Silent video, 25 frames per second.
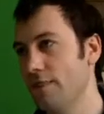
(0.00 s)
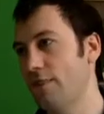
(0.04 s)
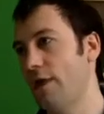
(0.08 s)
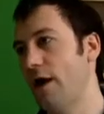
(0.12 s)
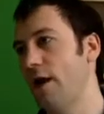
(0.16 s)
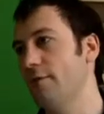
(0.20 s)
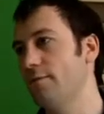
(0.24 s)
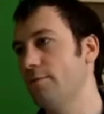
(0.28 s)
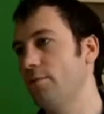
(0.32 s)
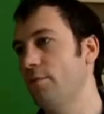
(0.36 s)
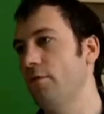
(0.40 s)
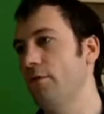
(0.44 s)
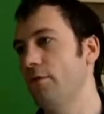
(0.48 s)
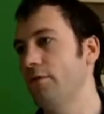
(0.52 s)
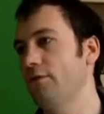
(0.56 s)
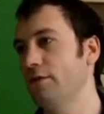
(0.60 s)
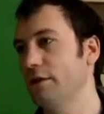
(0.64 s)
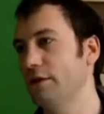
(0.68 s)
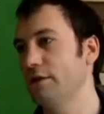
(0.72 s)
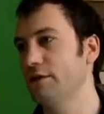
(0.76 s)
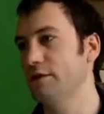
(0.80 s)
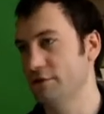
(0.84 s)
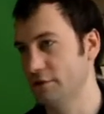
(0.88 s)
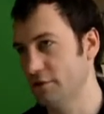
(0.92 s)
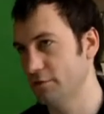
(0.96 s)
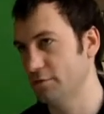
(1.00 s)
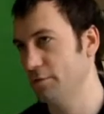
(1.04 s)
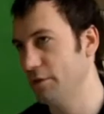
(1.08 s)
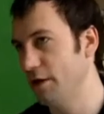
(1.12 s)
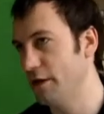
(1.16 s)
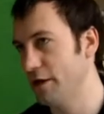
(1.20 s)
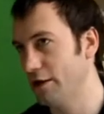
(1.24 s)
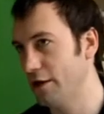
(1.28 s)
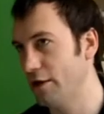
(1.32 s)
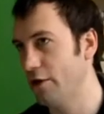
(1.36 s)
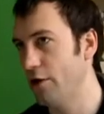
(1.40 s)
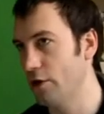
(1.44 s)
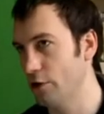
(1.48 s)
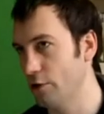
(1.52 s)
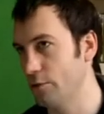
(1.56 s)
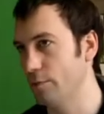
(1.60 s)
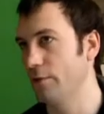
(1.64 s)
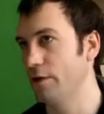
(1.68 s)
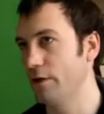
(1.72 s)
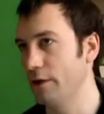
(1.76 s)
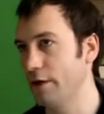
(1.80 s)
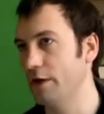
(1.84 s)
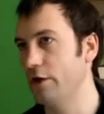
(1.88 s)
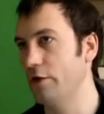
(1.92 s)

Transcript: that part of it should be, you know, open,